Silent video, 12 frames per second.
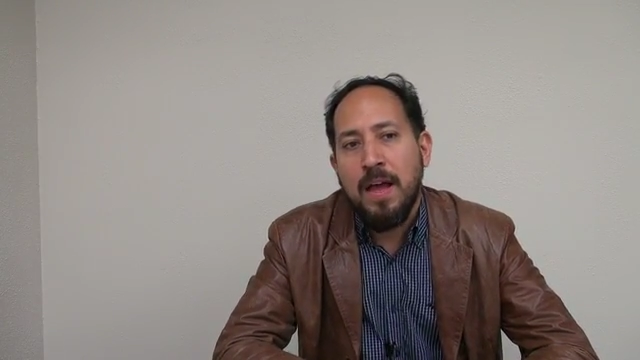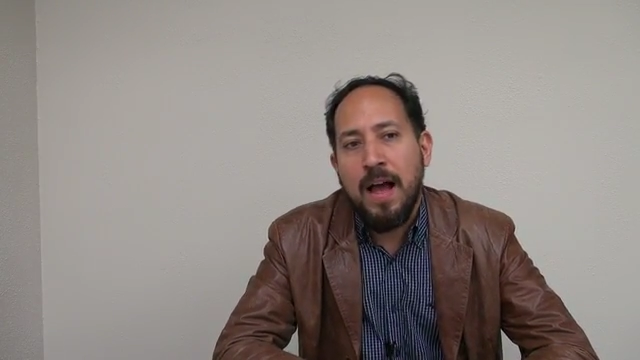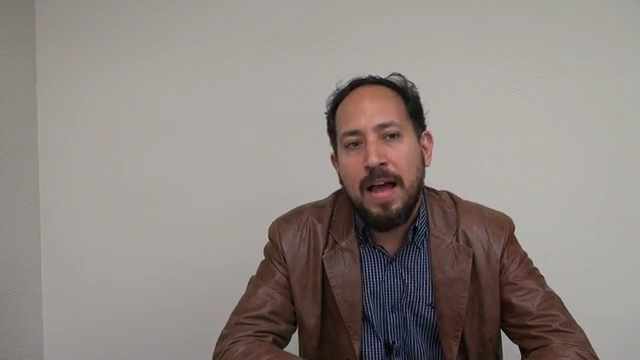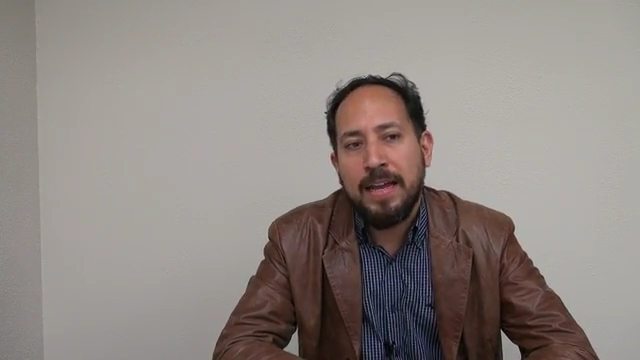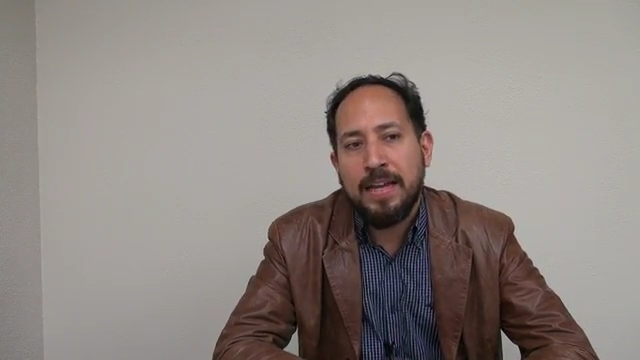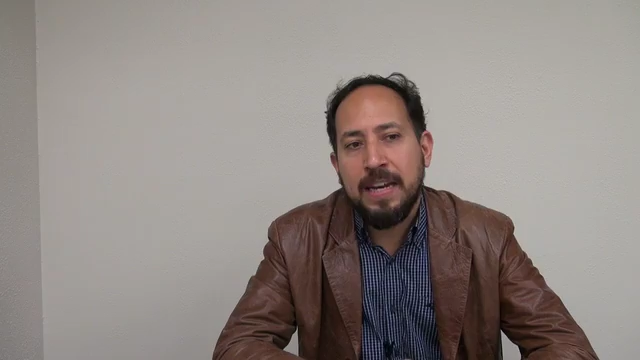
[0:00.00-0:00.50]

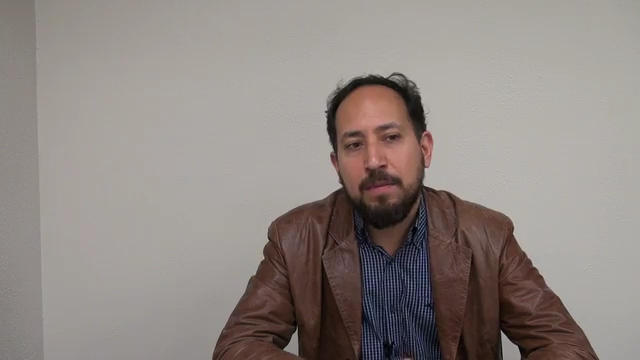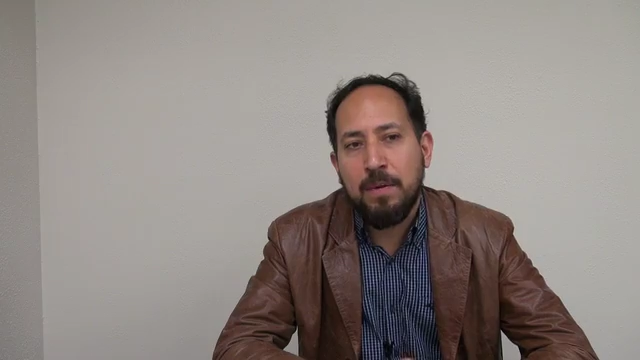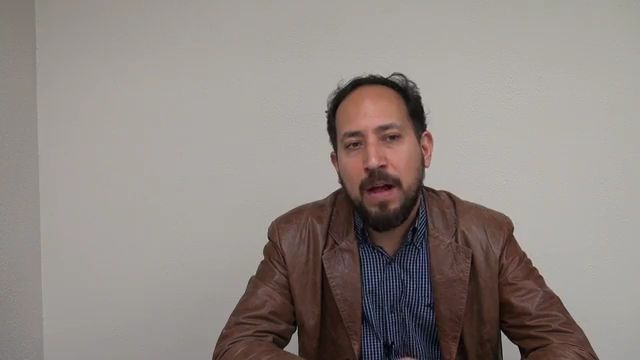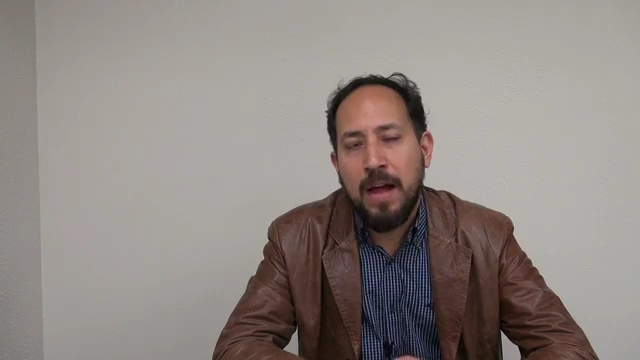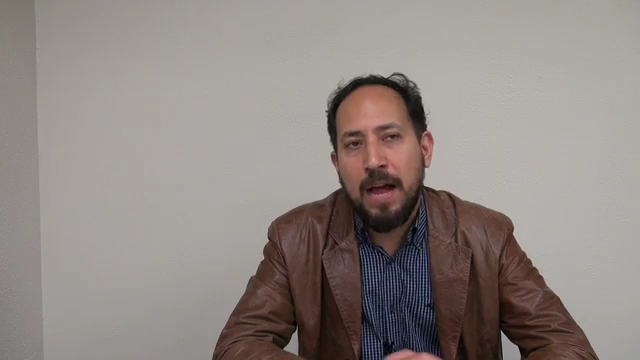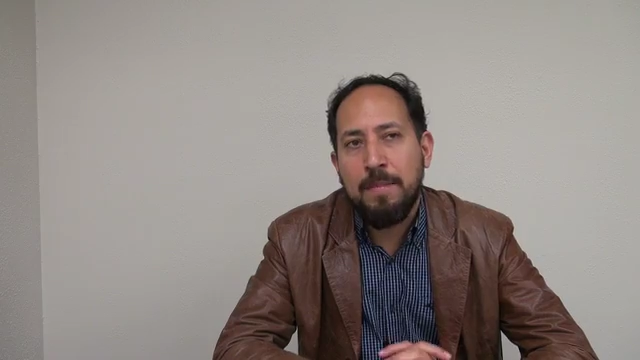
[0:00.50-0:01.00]

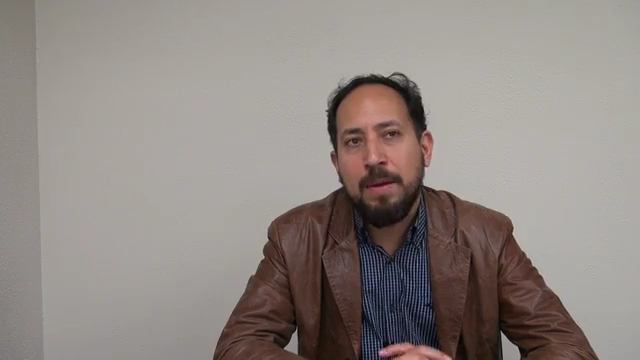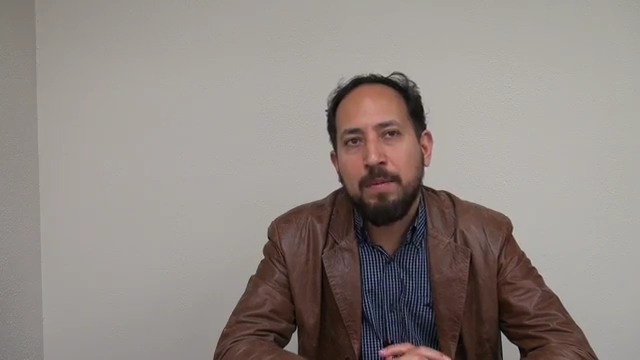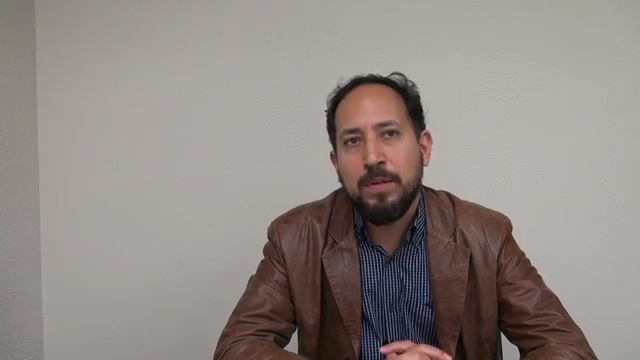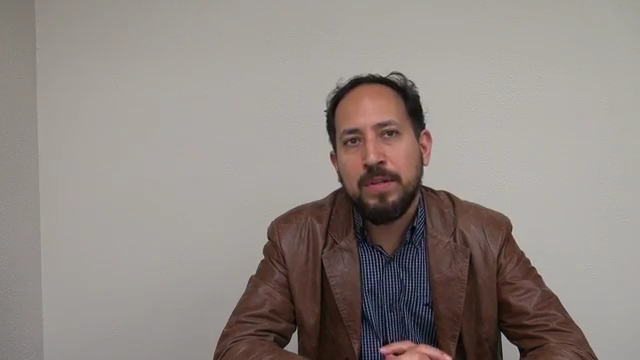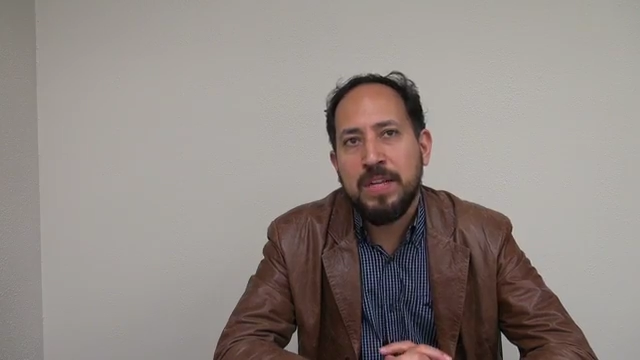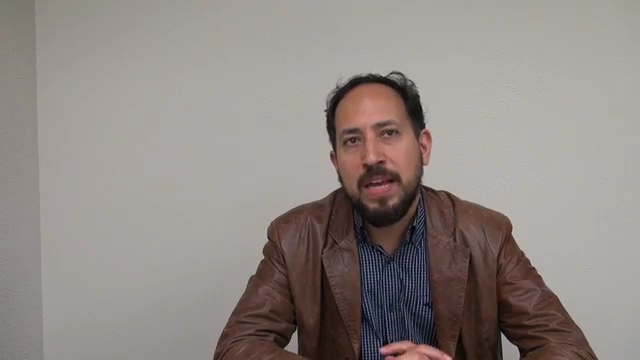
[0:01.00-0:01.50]
I'm able
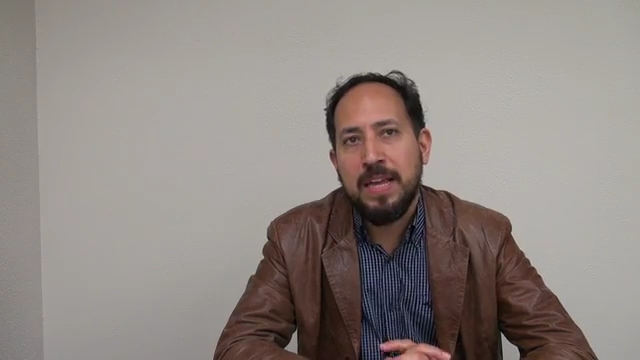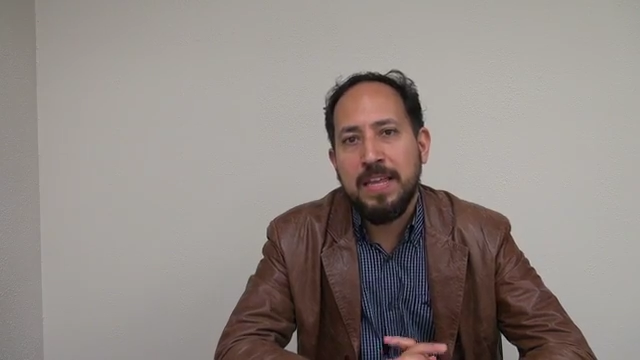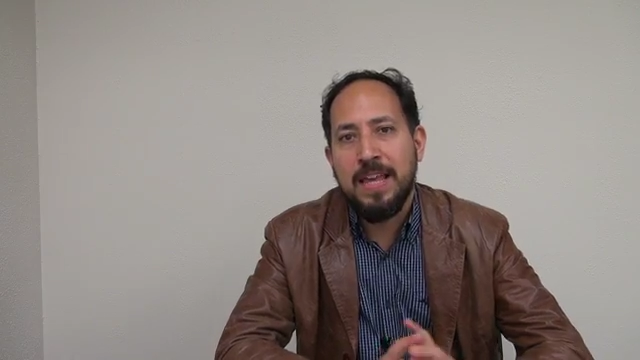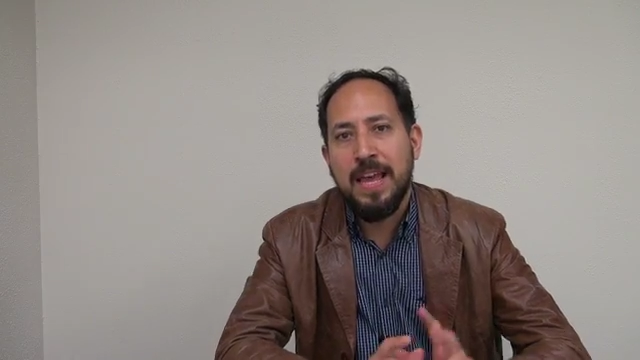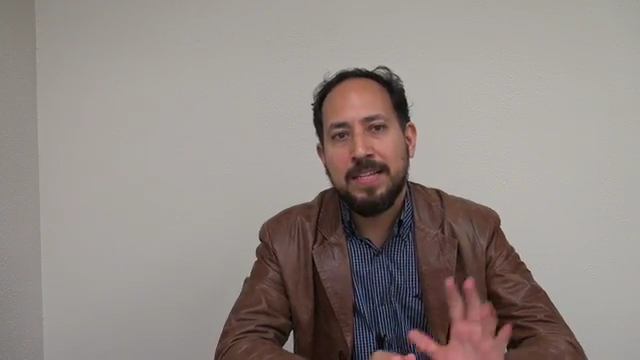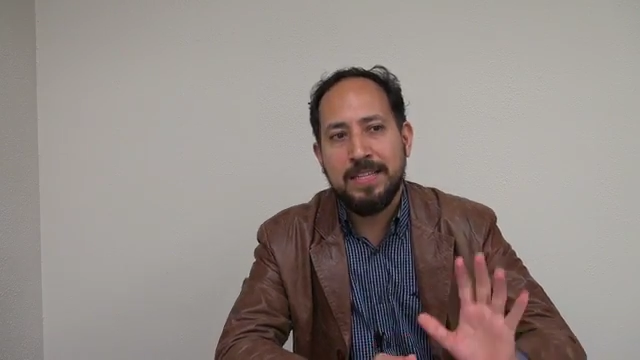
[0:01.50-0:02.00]
to say,
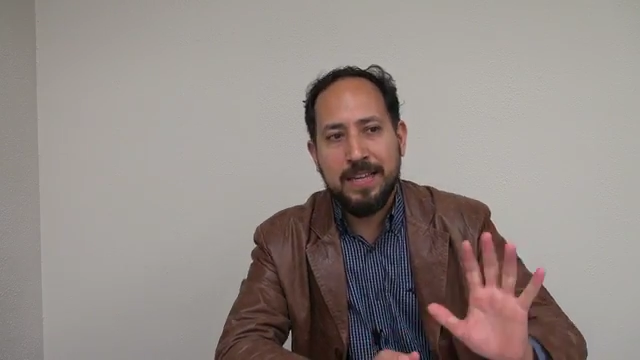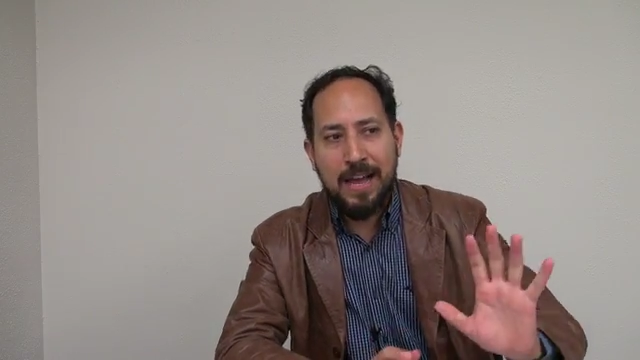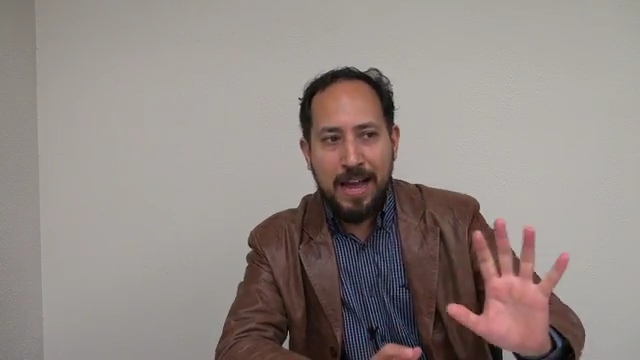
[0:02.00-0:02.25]
yes,